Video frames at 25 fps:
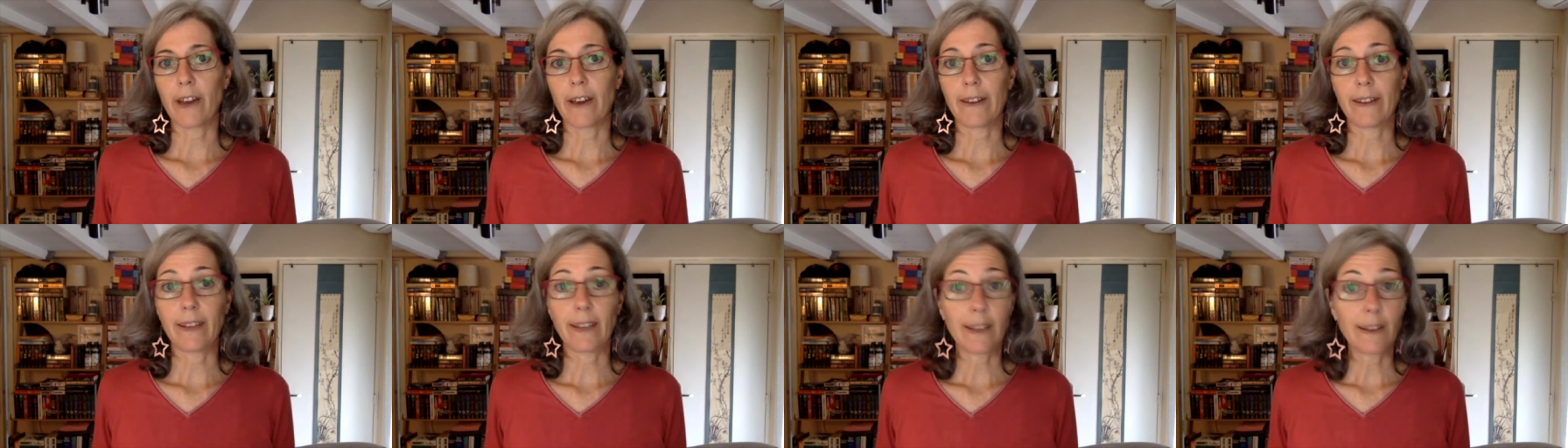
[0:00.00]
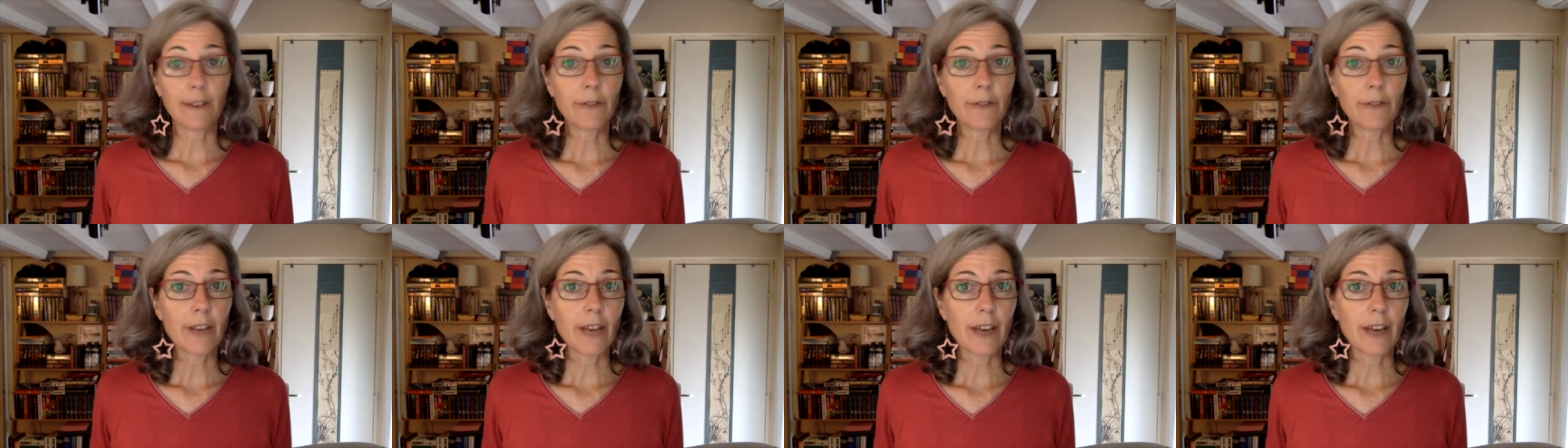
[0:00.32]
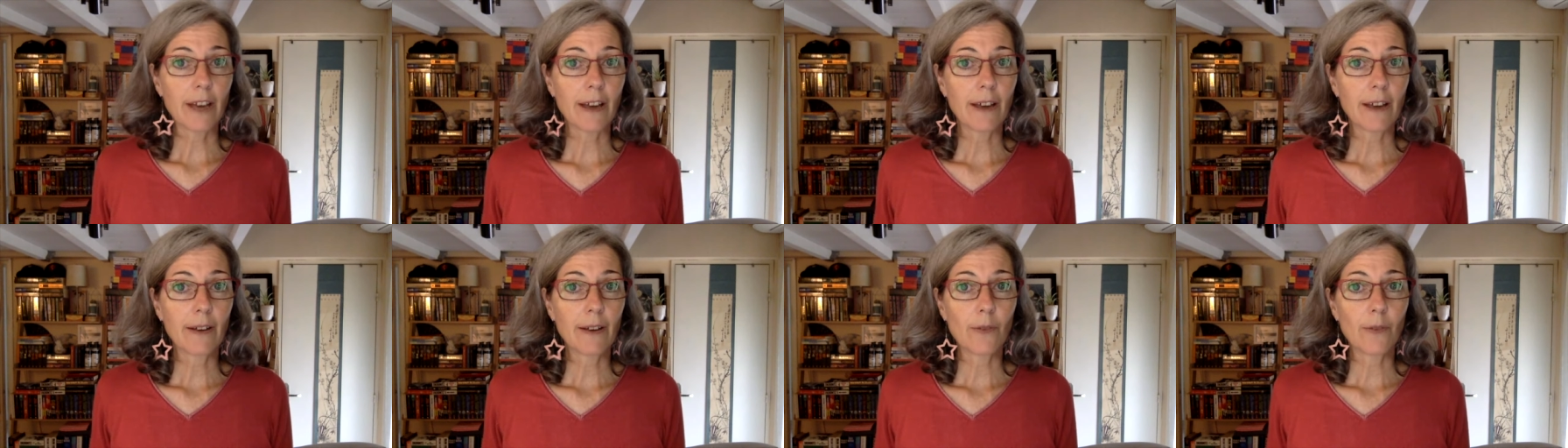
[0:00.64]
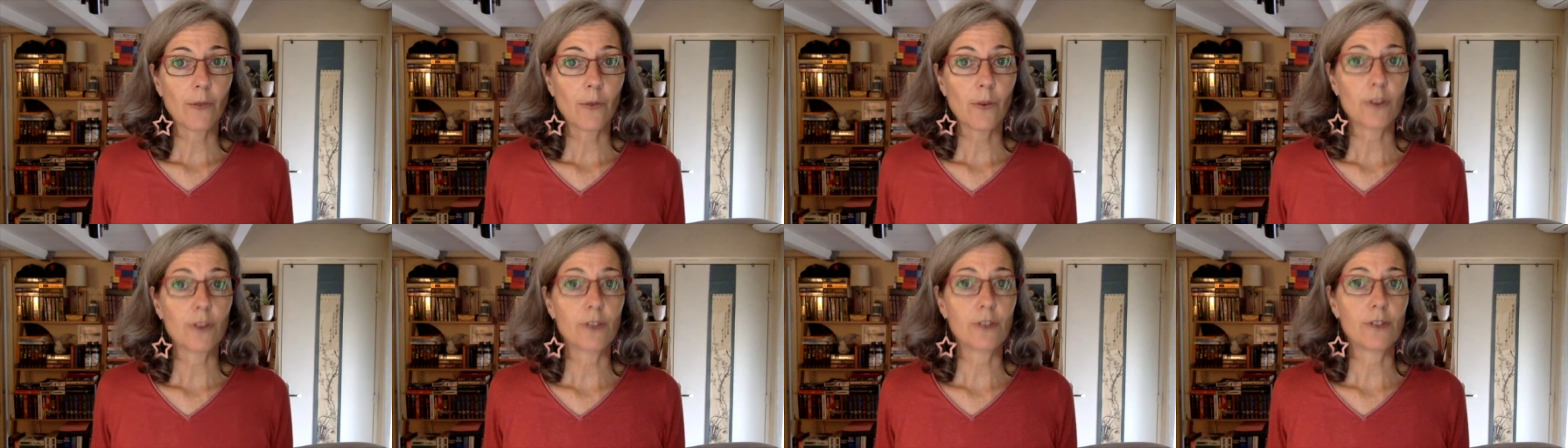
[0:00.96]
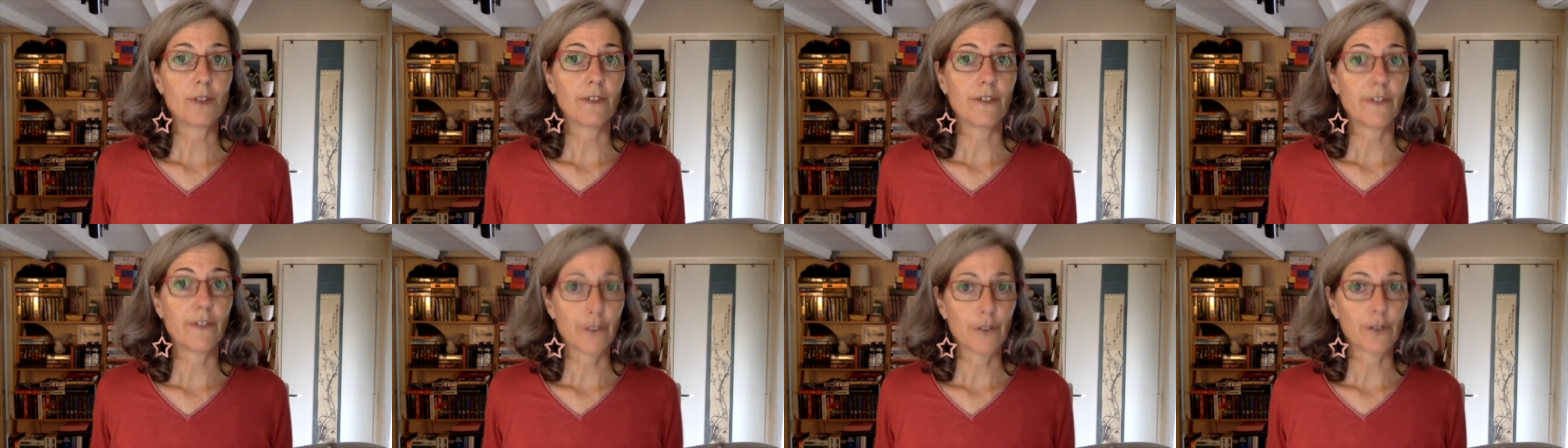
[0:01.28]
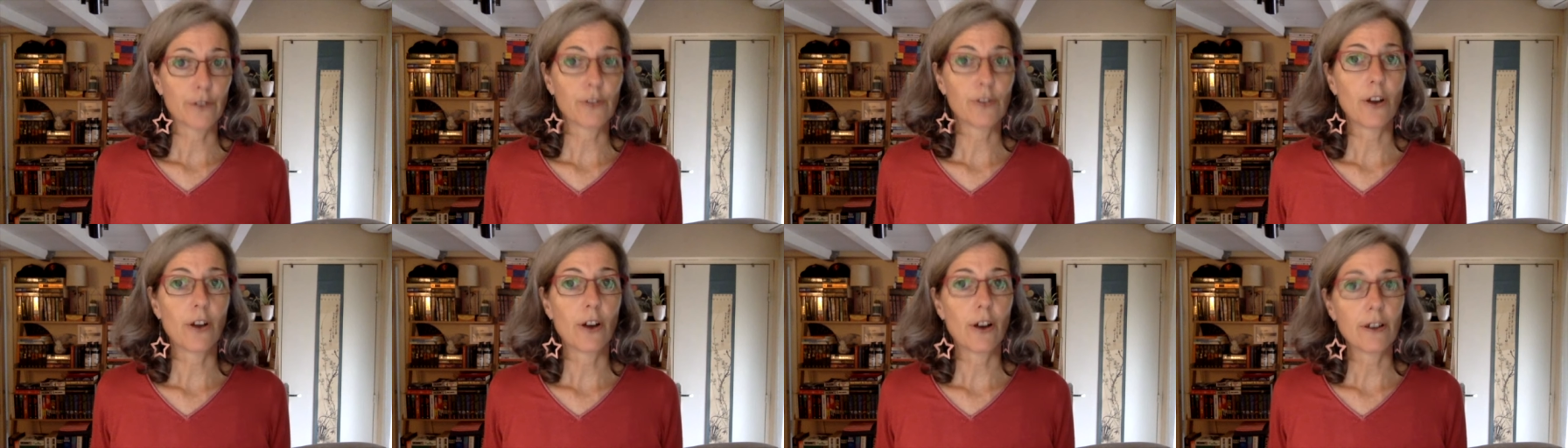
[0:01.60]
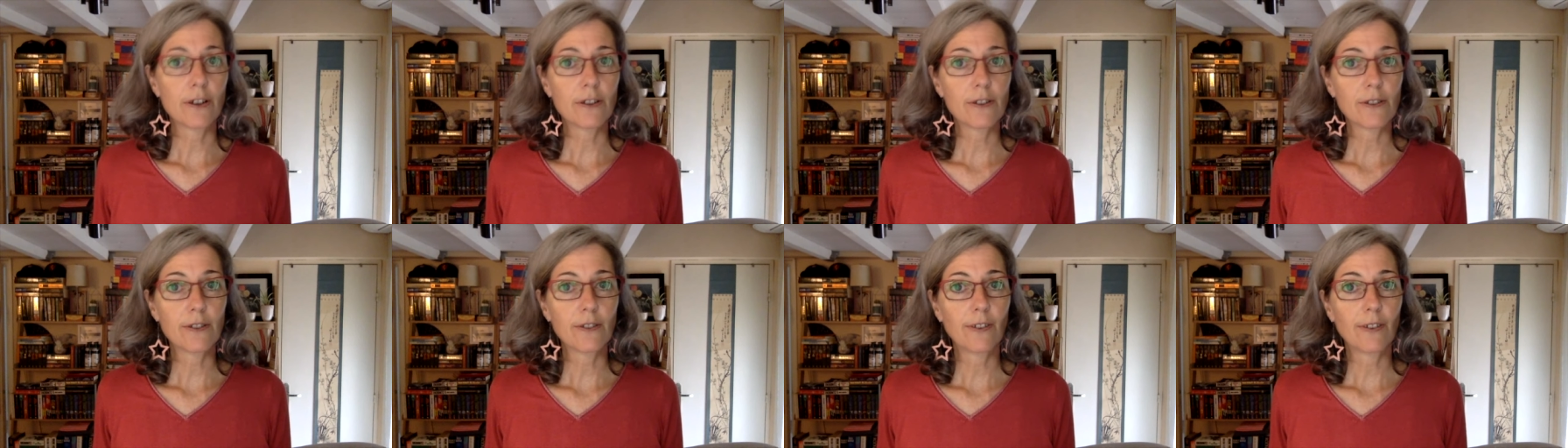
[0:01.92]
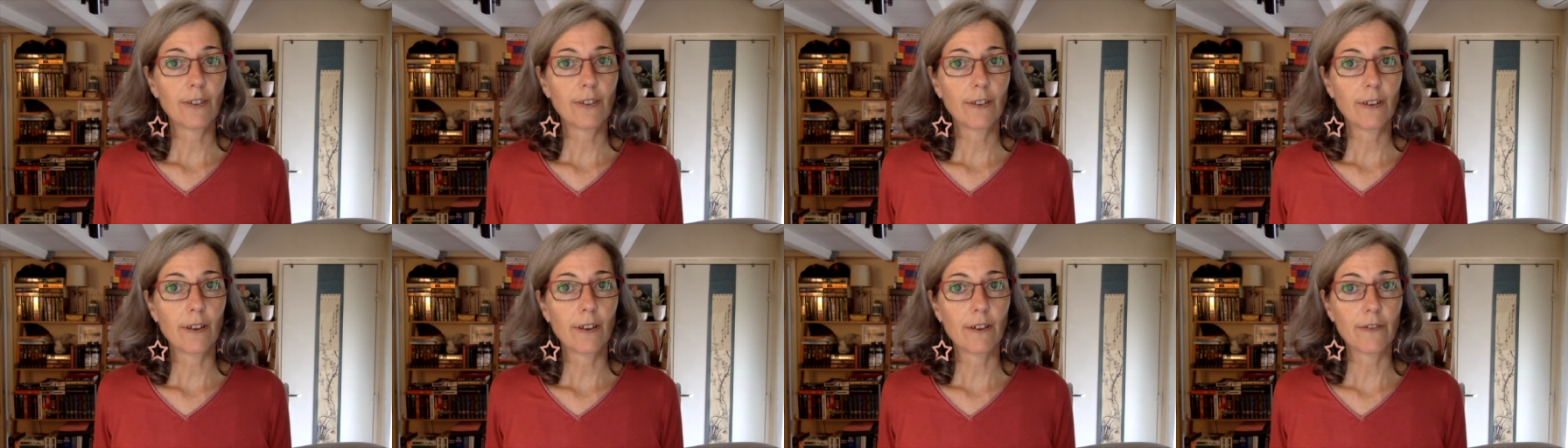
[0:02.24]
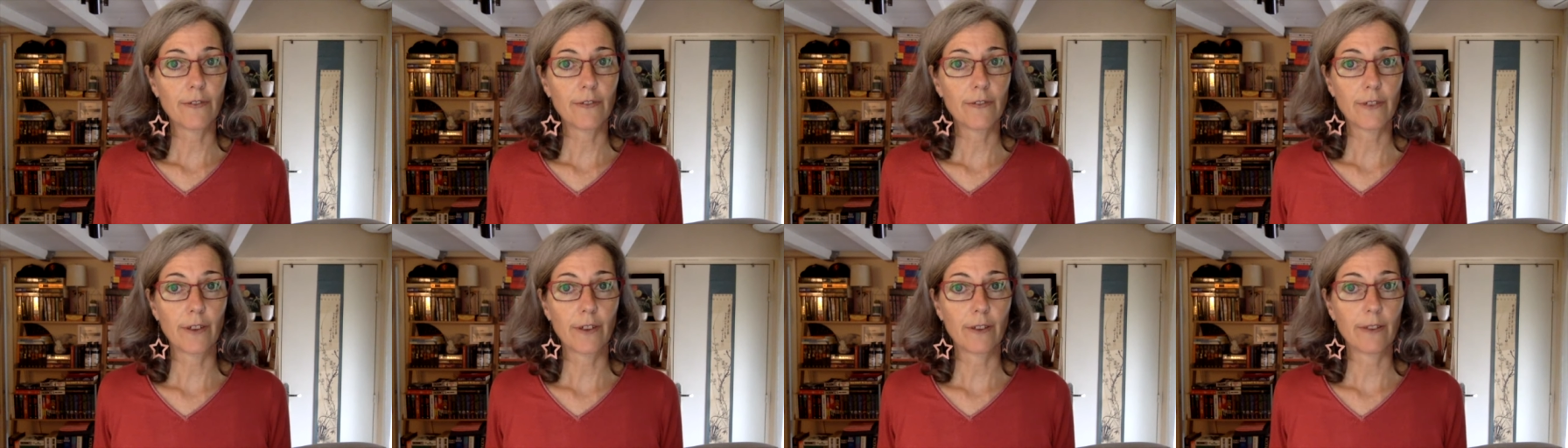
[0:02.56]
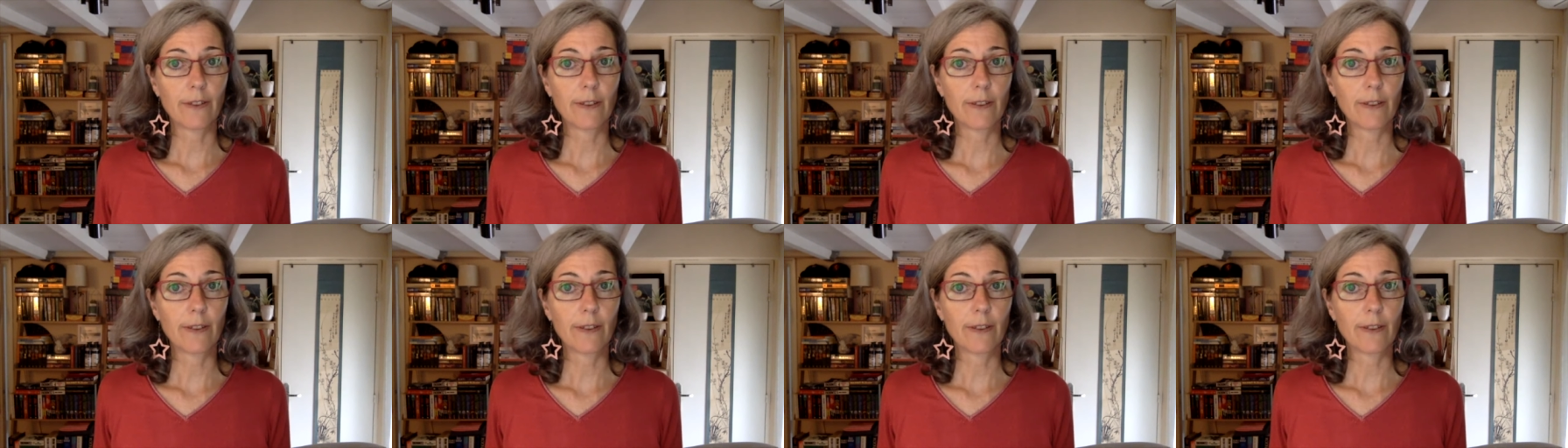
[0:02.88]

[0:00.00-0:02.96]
And INRIA was the first host of uh,